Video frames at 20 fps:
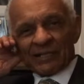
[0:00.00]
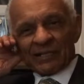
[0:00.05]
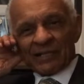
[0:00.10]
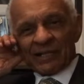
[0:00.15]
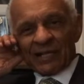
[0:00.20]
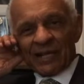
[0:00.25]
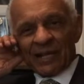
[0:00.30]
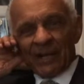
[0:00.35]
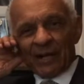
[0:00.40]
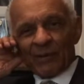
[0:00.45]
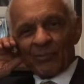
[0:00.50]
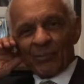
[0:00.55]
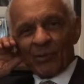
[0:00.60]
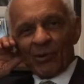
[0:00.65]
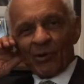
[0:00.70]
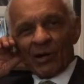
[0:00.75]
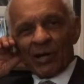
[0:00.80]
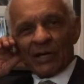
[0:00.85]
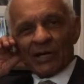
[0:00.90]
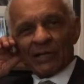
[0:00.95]

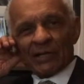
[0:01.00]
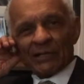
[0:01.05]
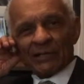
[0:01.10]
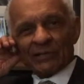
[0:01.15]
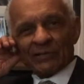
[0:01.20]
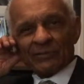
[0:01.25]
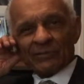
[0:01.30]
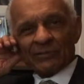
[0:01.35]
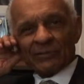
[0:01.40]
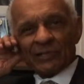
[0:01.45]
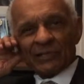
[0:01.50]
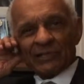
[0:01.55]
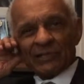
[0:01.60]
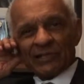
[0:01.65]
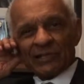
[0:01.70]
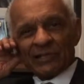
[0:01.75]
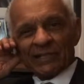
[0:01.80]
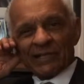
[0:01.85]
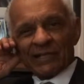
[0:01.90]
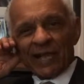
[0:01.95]
cowboy, you need to
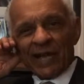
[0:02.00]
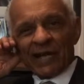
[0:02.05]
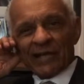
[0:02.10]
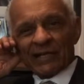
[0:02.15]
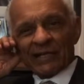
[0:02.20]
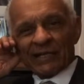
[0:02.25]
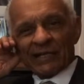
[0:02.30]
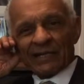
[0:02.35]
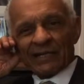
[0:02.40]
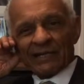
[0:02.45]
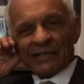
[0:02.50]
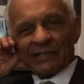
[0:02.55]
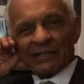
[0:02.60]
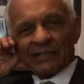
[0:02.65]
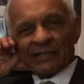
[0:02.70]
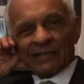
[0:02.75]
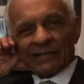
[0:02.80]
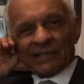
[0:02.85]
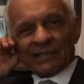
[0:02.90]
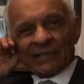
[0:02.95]
get out of here
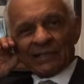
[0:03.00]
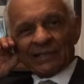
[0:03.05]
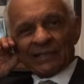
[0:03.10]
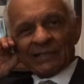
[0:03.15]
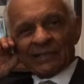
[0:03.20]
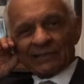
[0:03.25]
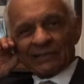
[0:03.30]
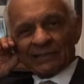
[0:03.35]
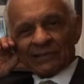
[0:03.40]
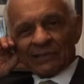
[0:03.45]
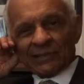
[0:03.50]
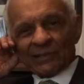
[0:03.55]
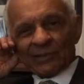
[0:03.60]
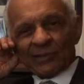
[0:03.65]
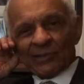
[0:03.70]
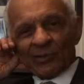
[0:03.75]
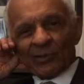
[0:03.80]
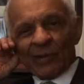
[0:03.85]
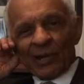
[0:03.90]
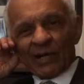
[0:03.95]
and
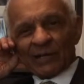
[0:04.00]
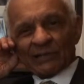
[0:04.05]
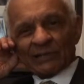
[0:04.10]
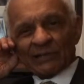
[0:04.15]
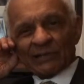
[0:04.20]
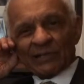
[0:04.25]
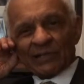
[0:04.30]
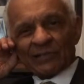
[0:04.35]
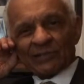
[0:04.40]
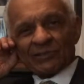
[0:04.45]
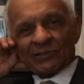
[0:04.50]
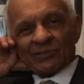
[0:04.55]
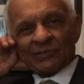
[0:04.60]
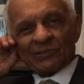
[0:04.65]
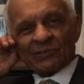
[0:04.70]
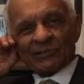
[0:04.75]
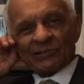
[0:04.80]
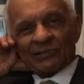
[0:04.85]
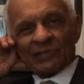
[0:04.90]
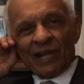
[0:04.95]
go out and get you
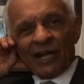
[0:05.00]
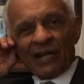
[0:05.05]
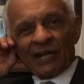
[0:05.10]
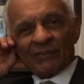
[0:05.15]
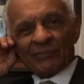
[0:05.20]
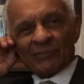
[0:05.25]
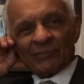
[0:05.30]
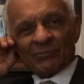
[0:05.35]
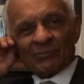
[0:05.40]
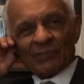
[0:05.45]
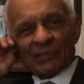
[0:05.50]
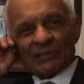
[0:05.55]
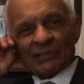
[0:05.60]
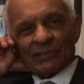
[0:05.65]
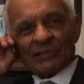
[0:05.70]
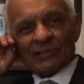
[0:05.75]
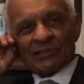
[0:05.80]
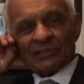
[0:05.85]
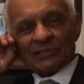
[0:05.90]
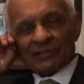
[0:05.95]
a job at one of
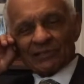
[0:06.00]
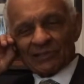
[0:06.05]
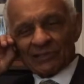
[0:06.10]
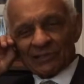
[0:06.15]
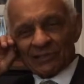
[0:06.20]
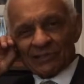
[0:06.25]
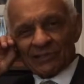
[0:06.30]
these